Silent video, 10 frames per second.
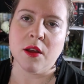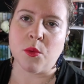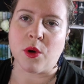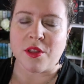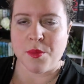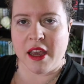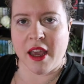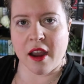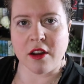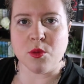What the main
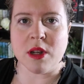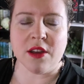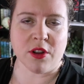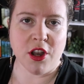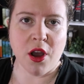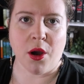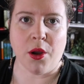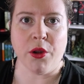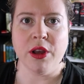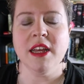character would never
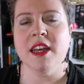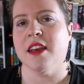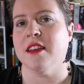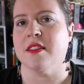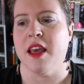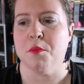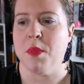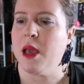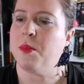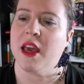know is that
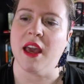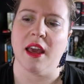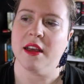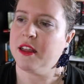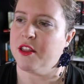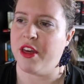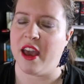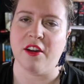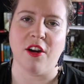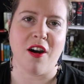maybe
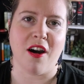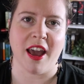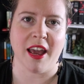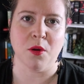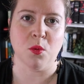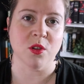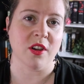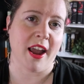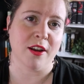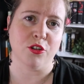that guy was
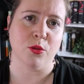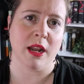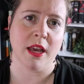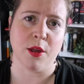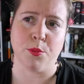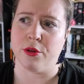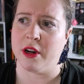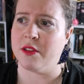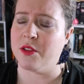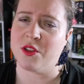actually the
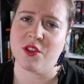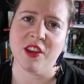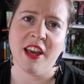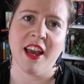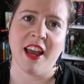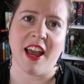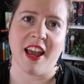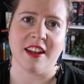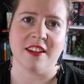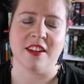prince,
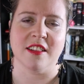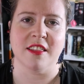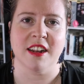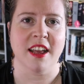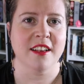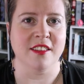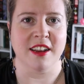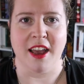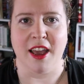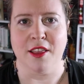and the next
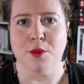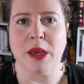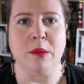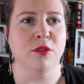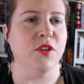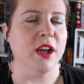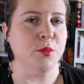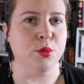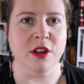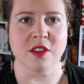day the people find
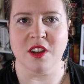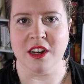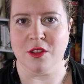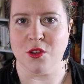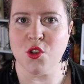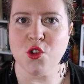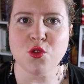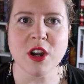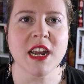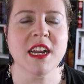the prince dead in the
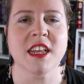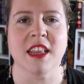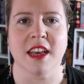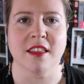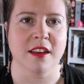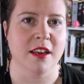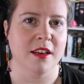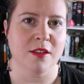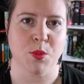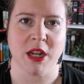street and they think
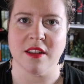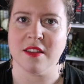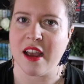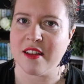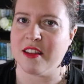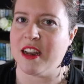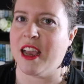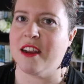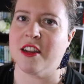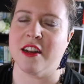he's been
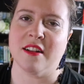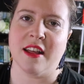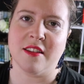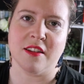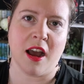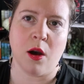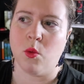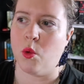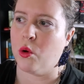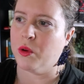assassinated and they start
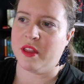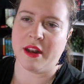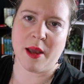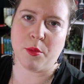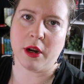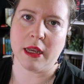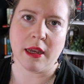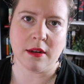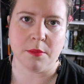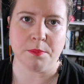war with the neighbouring
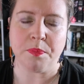kingdom.